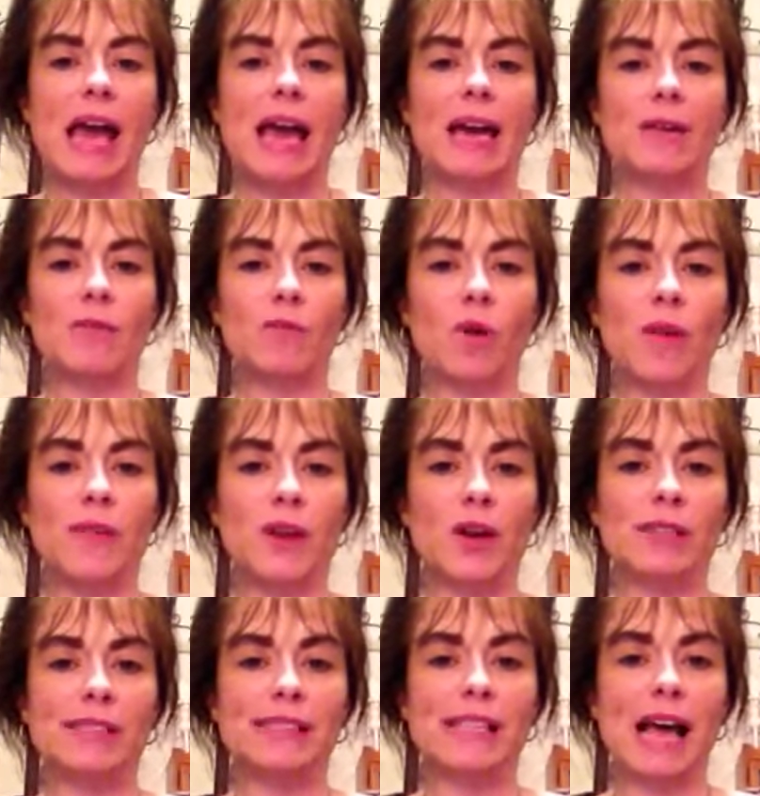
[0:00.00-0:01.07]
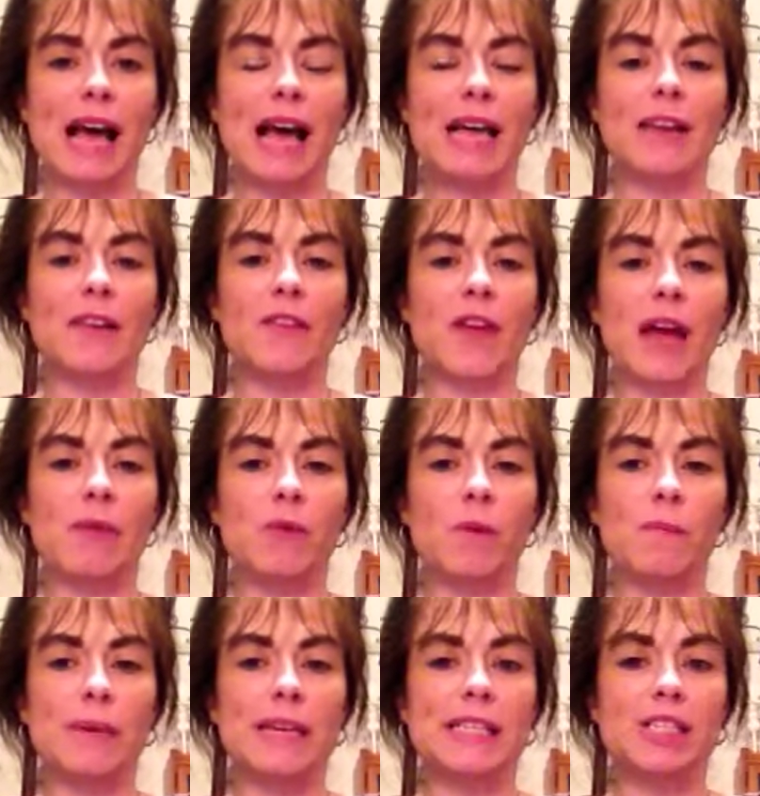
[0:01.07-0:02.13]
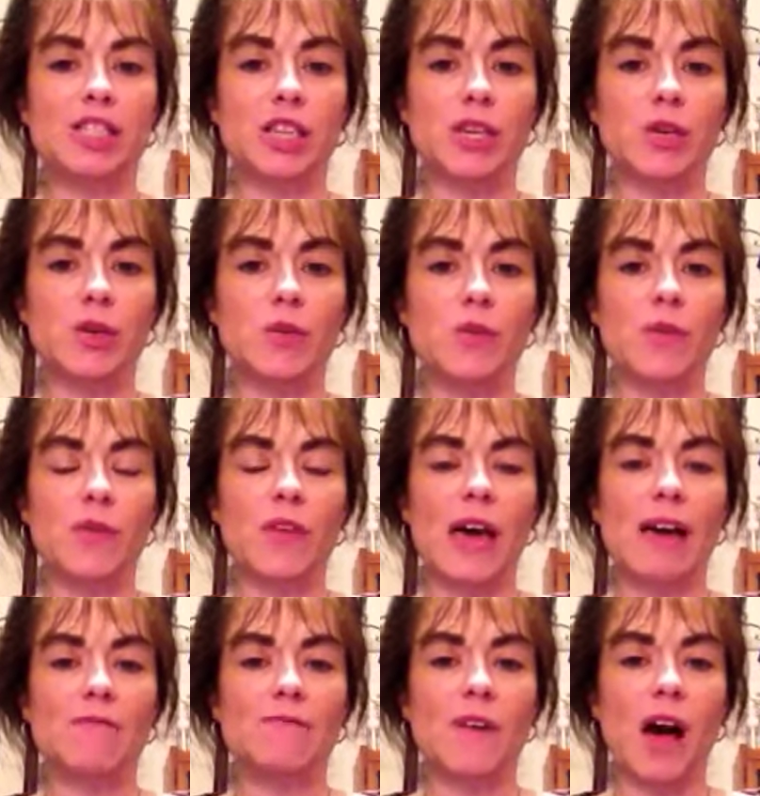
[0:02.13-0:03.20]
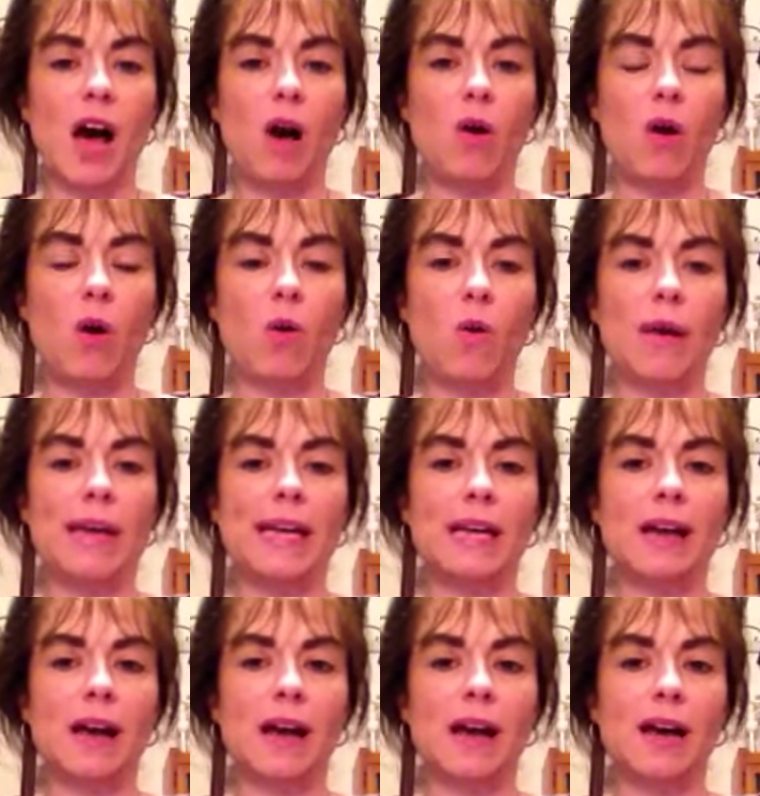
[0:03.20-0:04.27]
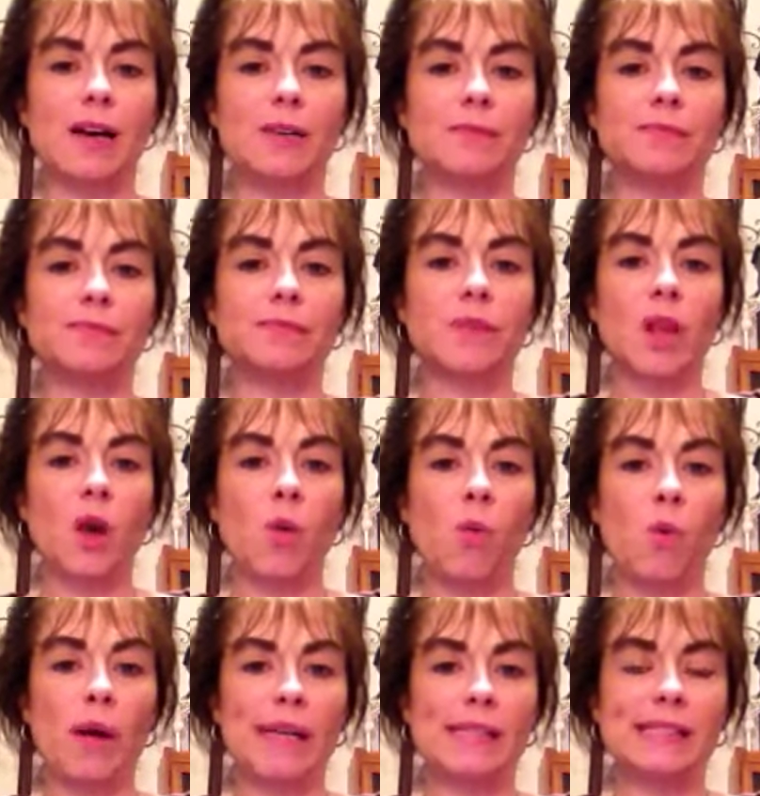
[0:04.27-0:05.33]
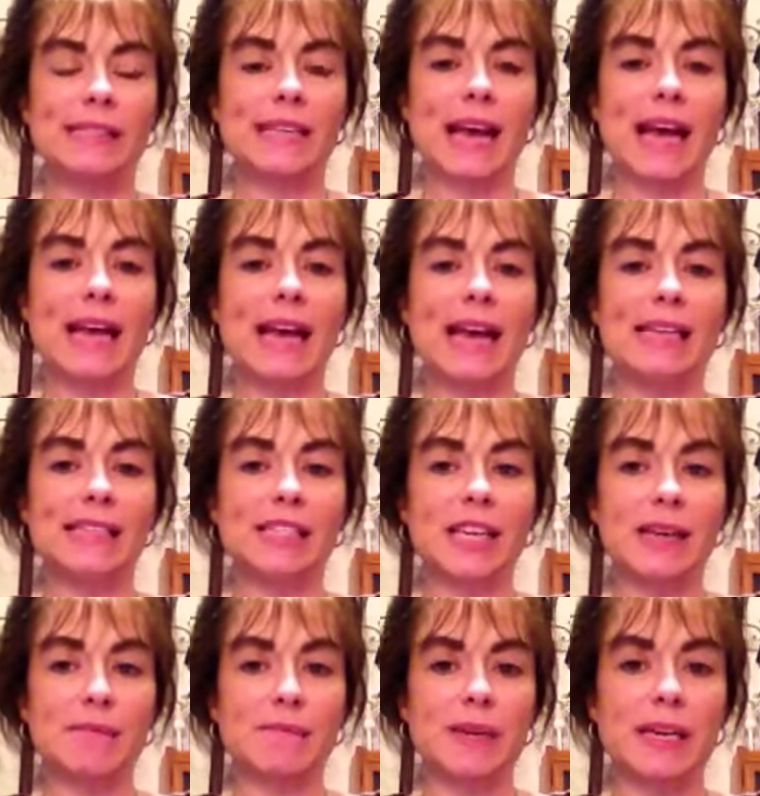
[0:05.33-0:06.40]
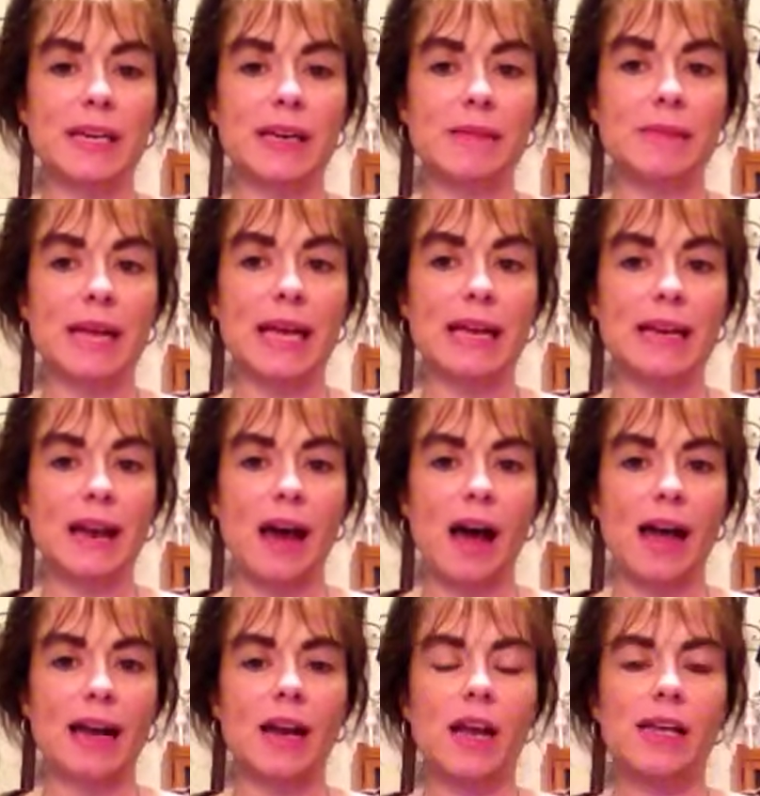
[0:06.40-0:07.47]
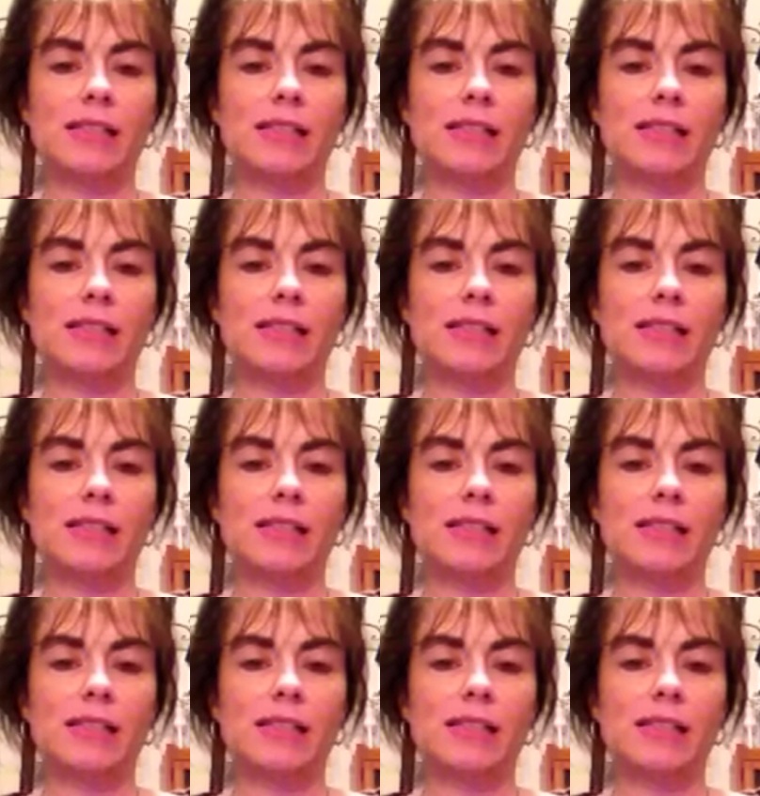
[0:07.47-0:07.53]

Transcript: and when they're assigned, they will be due that following Wednesday at 10 p.m. at night.